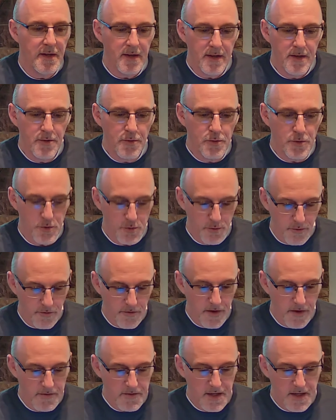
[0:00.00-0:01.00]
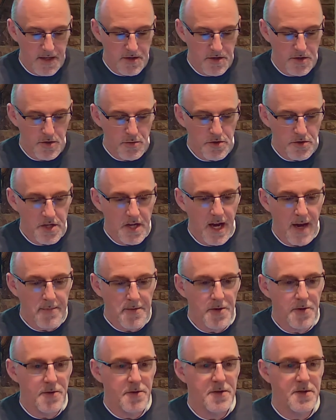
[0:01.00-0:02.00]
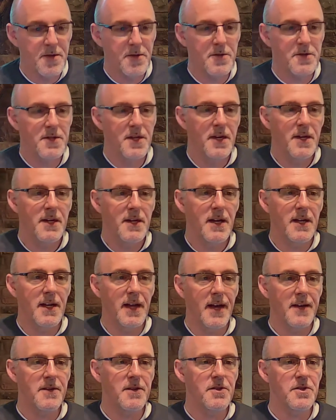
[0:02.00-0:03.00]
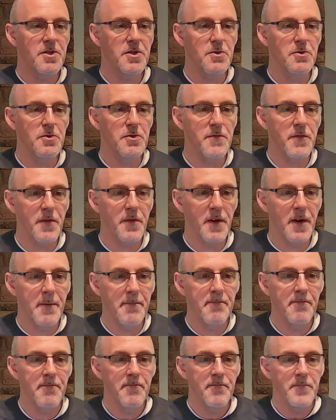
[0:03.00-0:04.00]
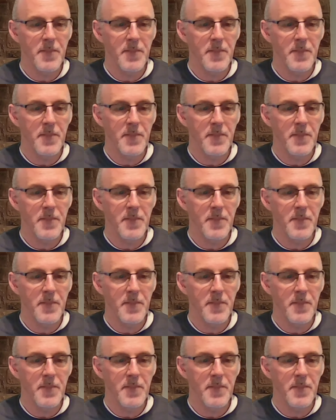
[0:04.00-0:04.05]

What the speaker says: course with 52 chapters, there's a lot to choose from.